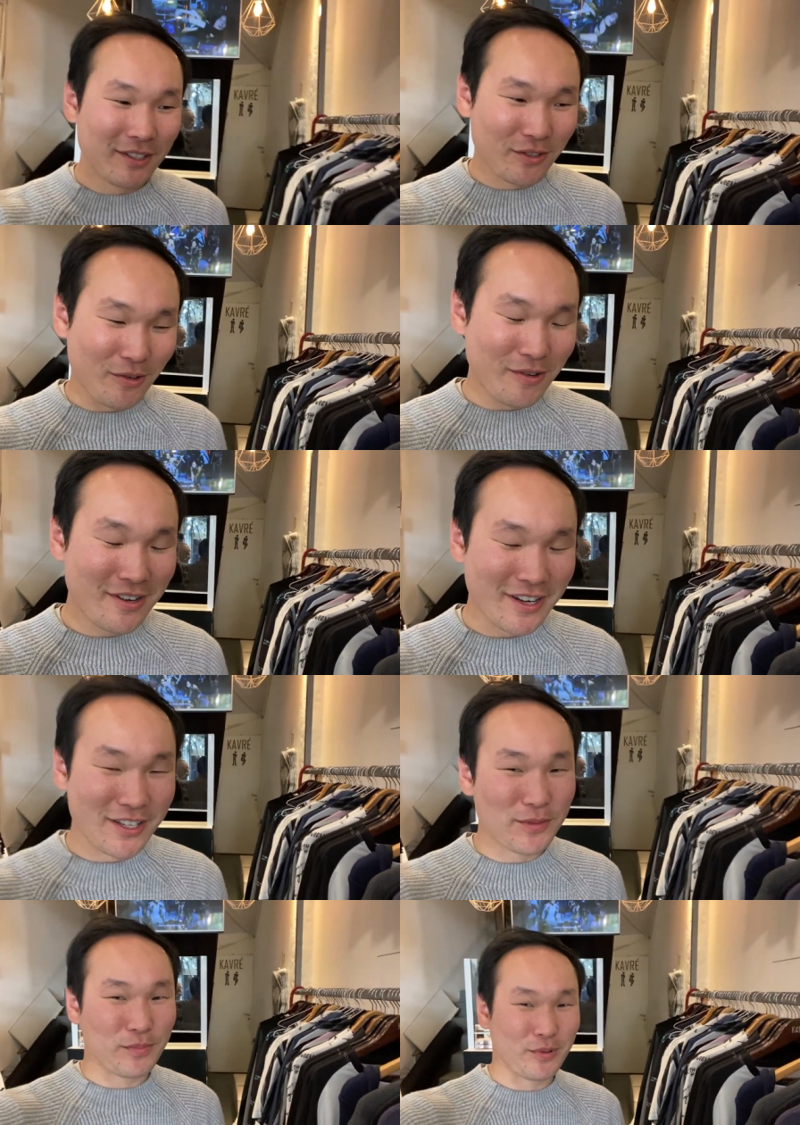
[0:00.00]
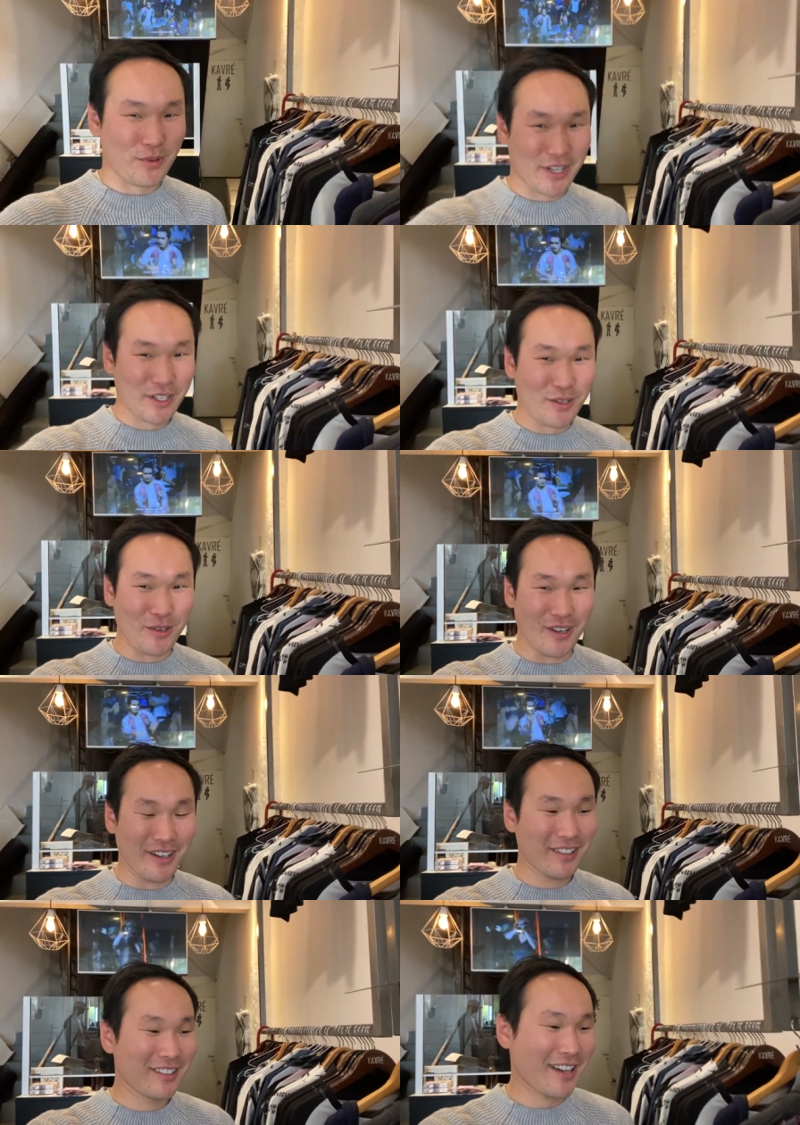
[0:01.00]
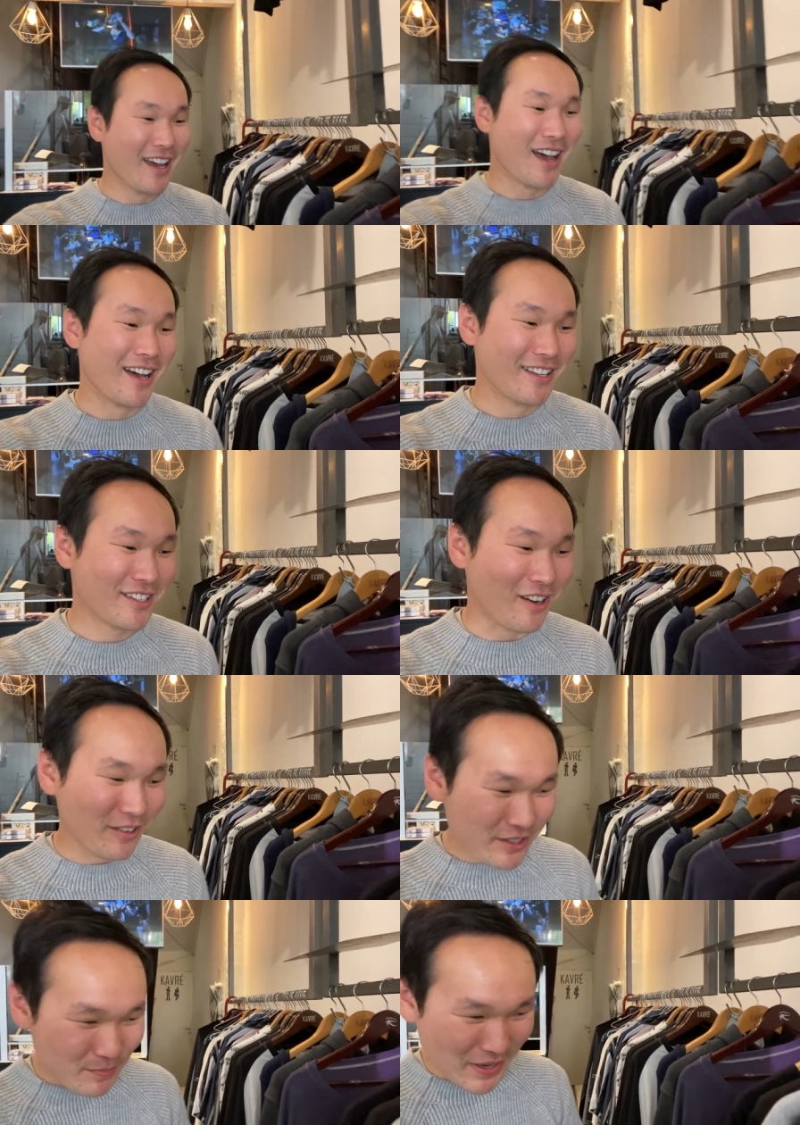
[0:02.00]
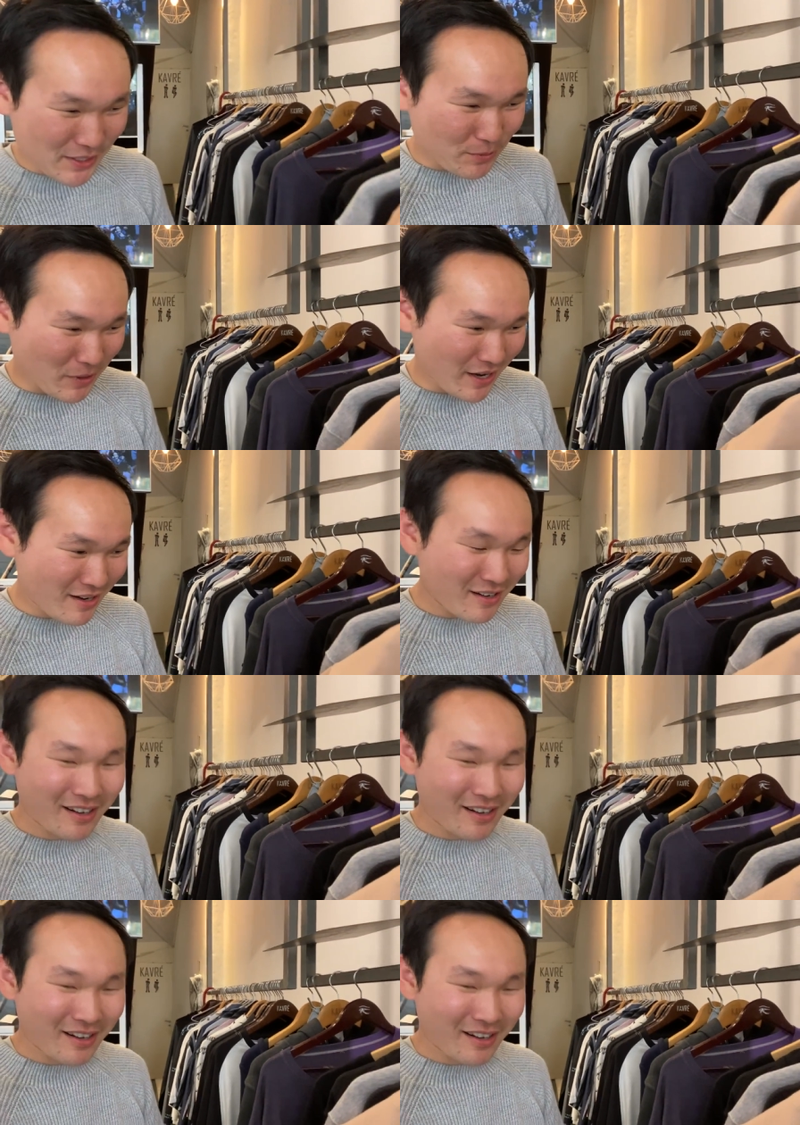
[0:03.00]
store is pretty cool. It has all these menswear.